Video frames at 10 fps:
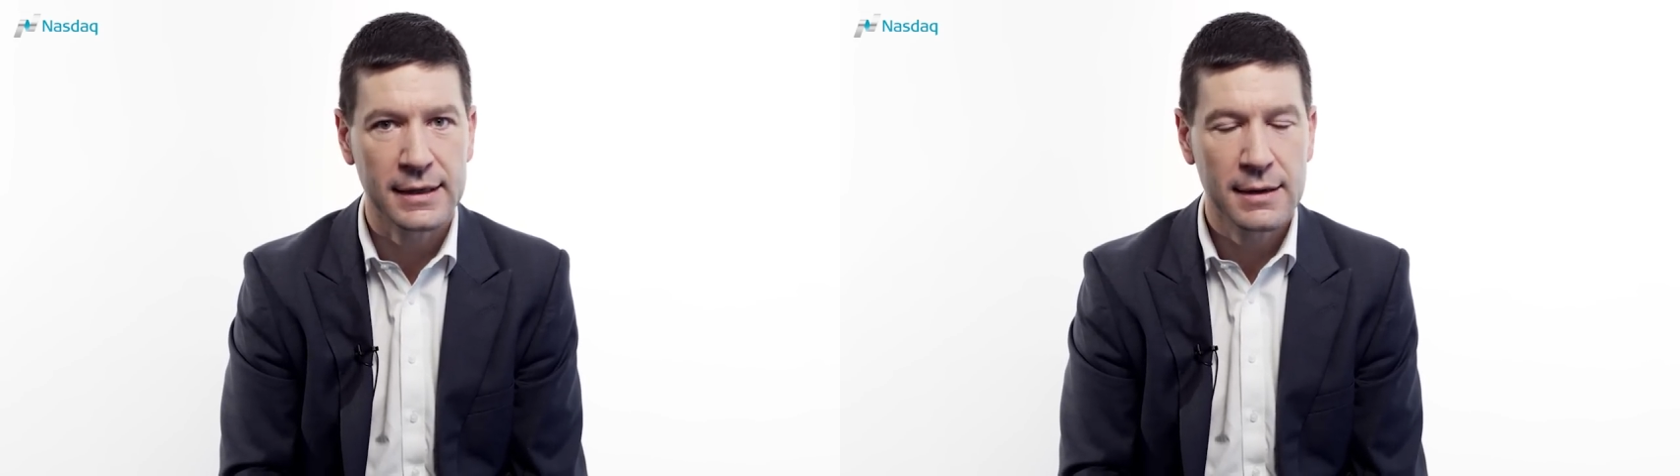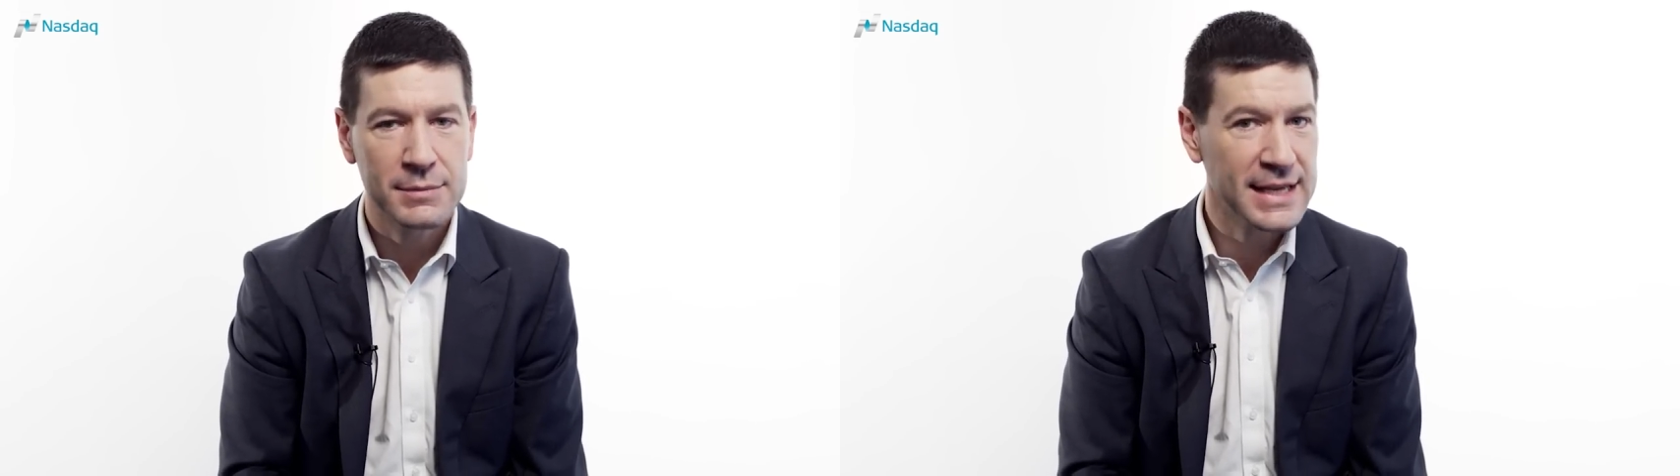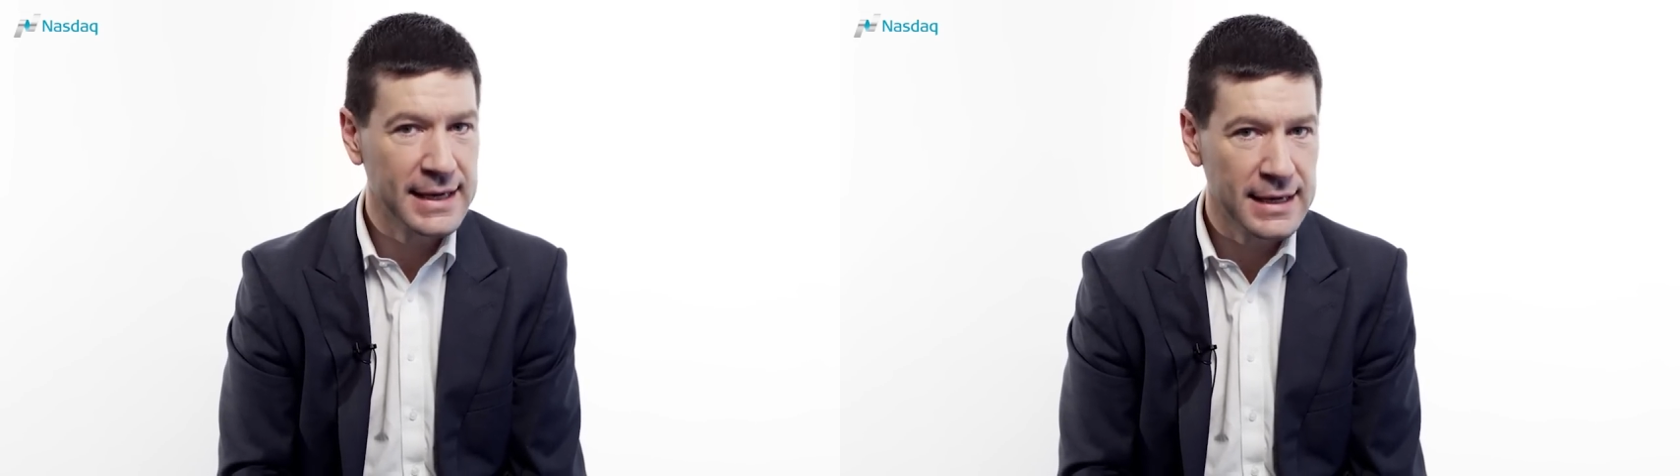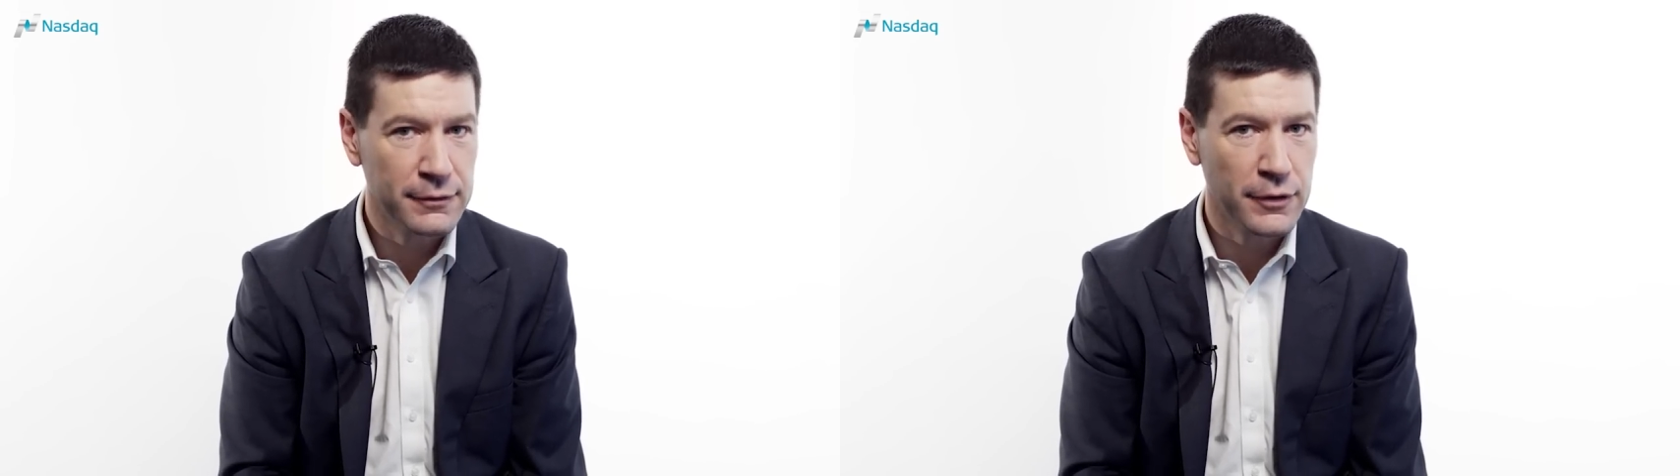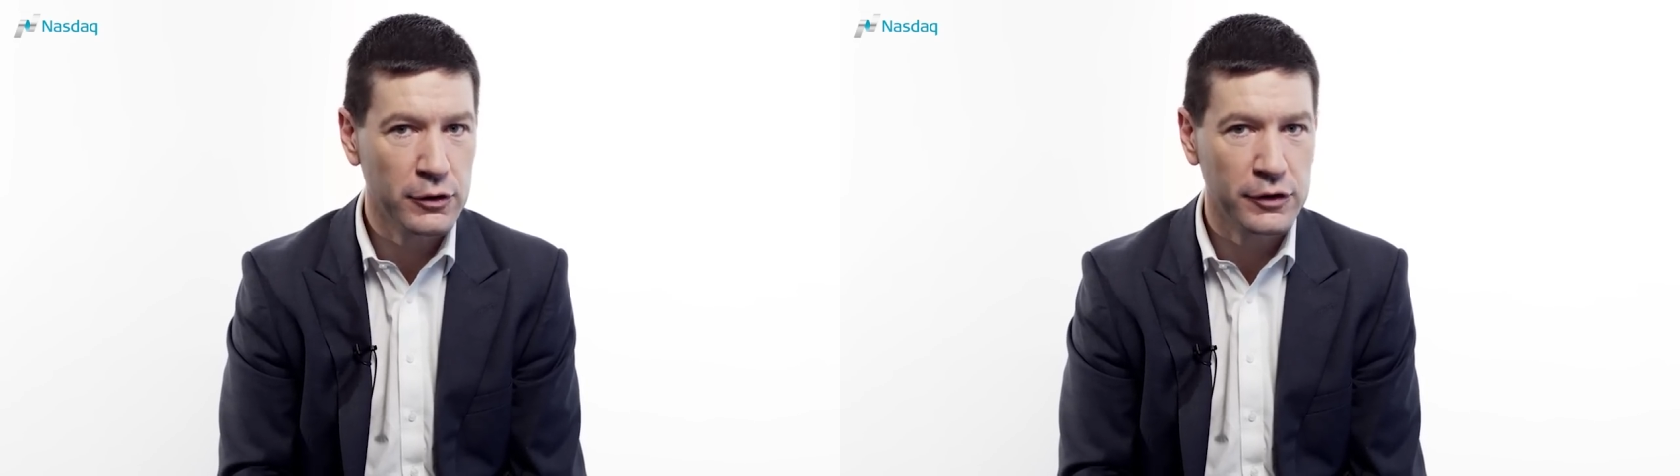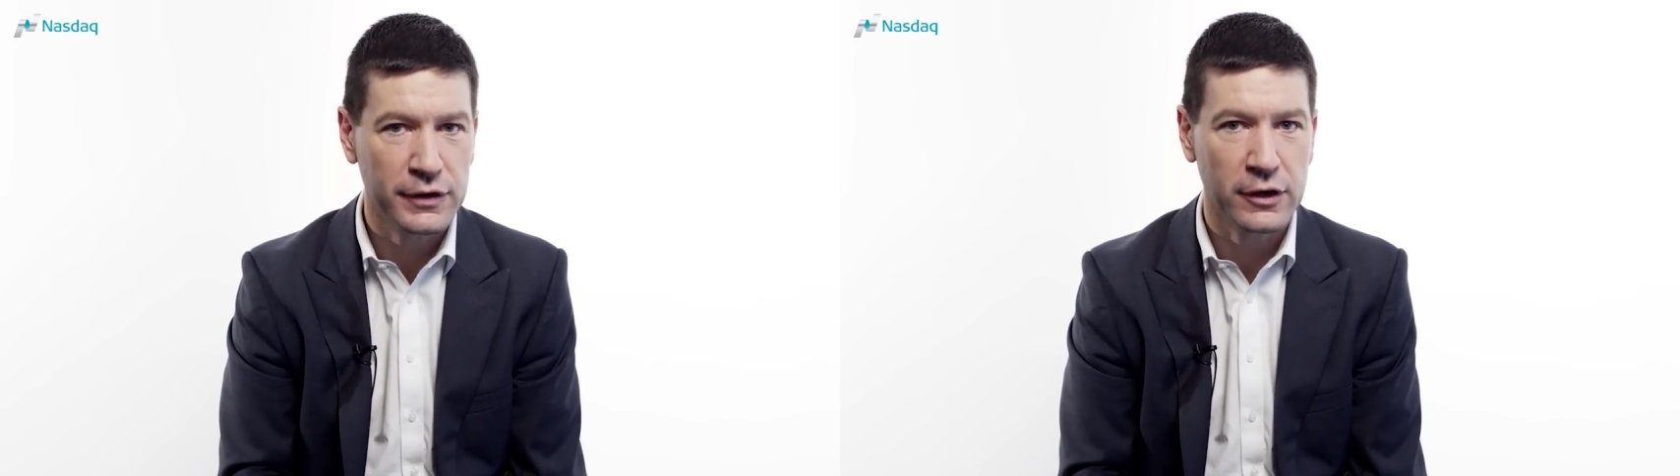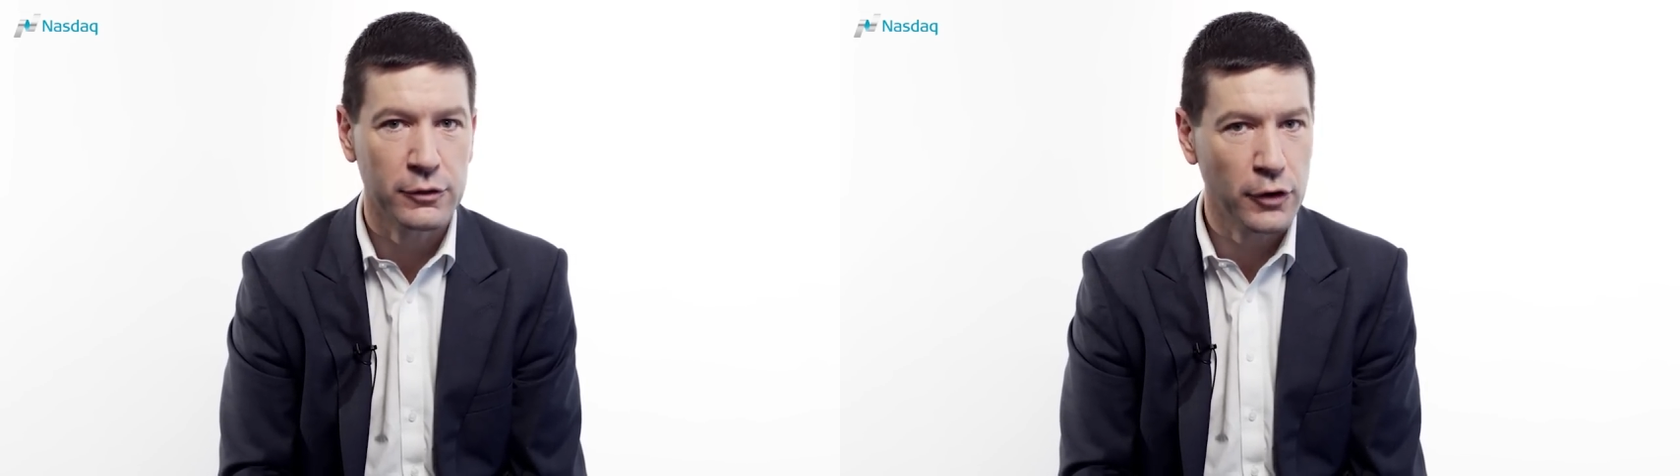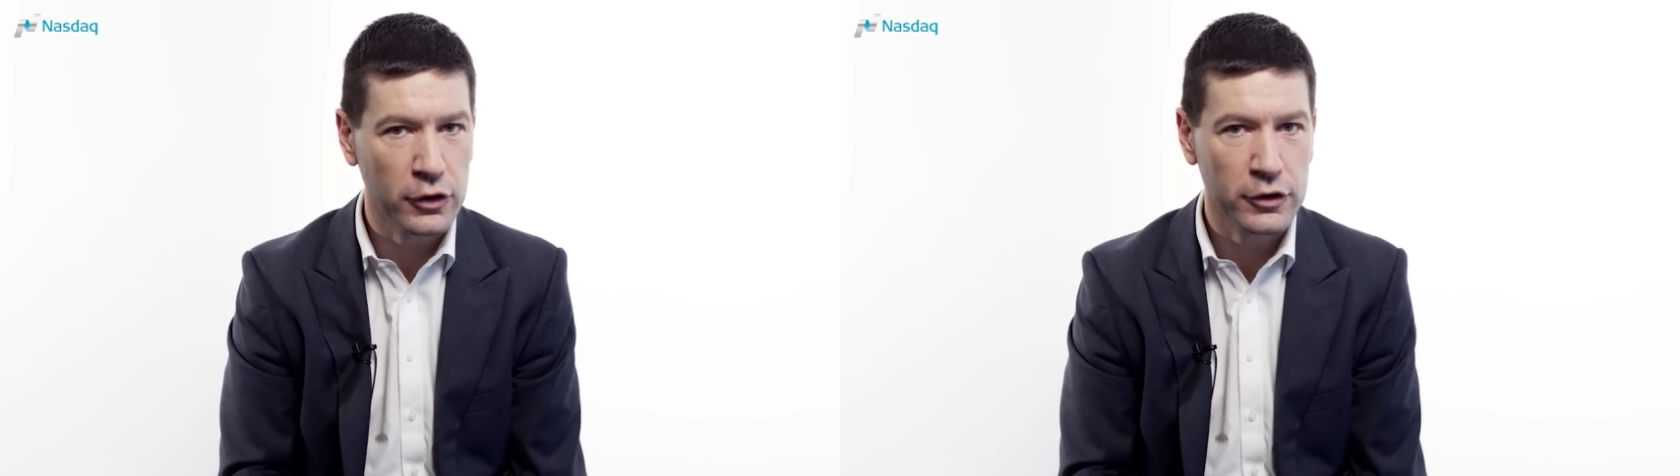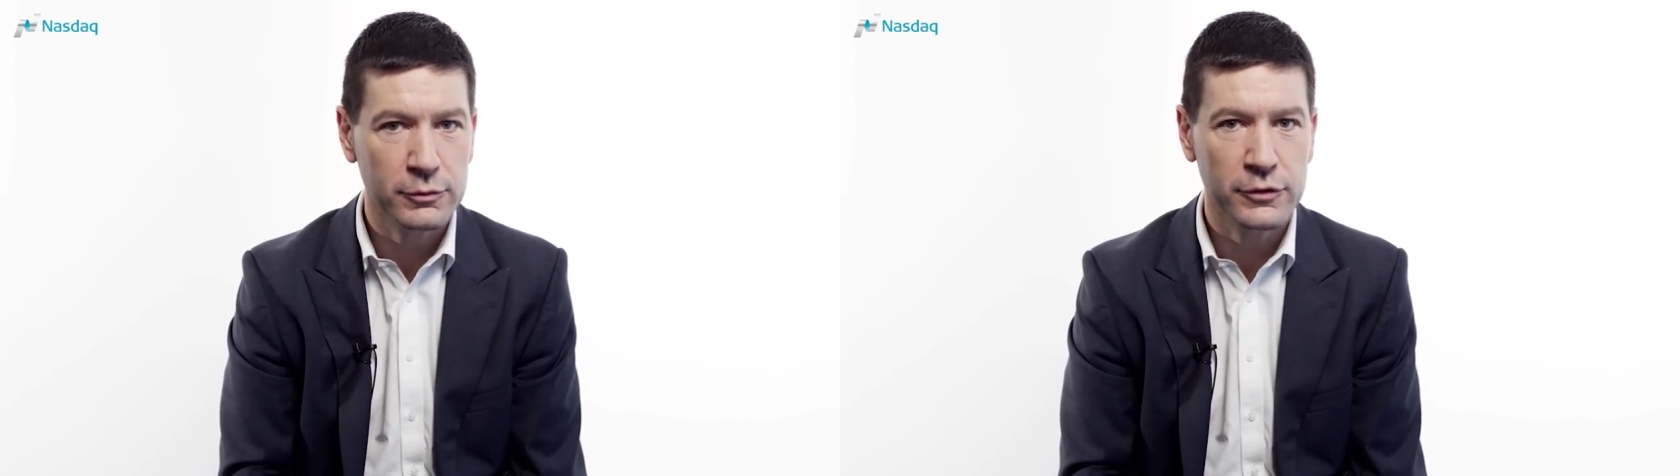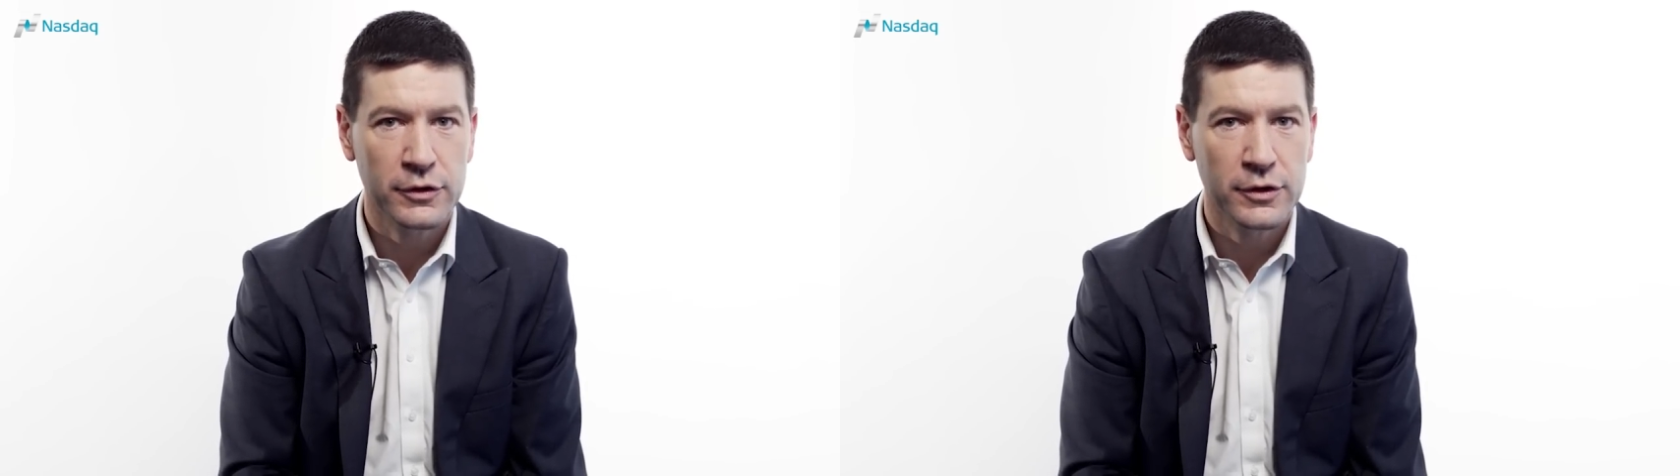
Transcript: particularly focusing on volumes,